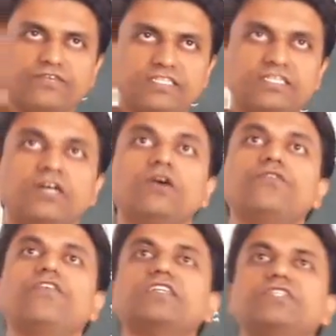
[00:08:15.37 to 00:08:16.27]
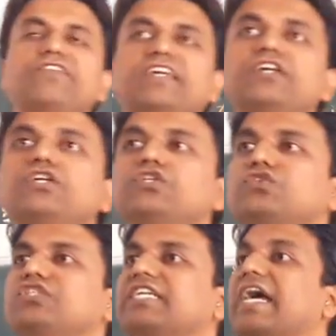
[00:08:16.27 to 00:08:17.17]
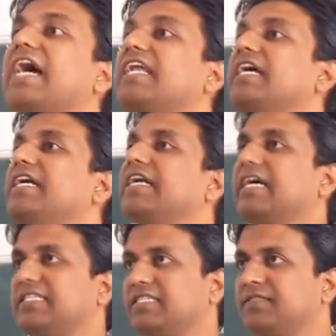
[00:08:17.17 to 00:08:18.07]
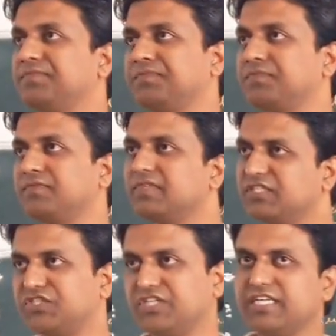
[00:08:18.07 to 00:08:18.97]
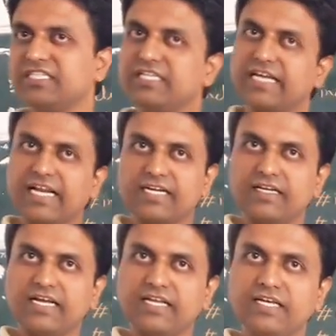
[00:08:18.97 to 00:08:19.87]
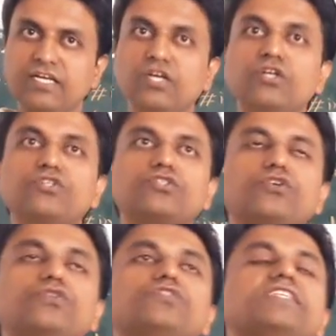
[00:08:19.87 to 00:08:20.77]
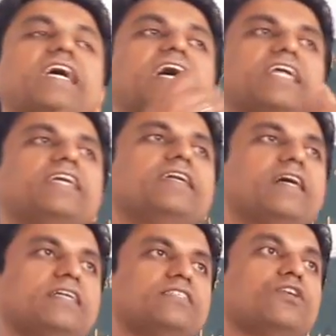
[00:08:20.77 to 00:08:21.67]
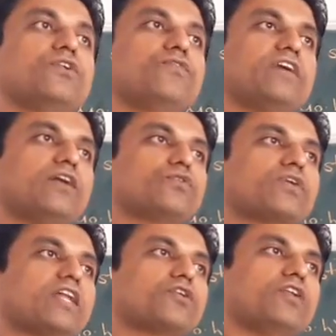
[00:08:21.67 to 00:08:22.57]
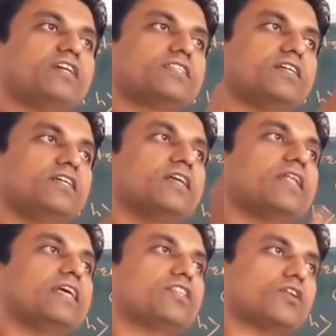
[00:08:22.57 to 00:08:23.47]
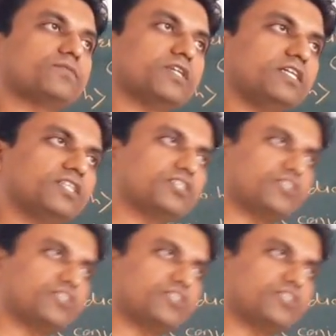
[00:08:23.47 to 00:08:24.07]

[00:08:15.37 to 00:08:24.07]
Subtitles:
ways. First way, using array index. String is the character array. So using array index, we have to calculate the length of the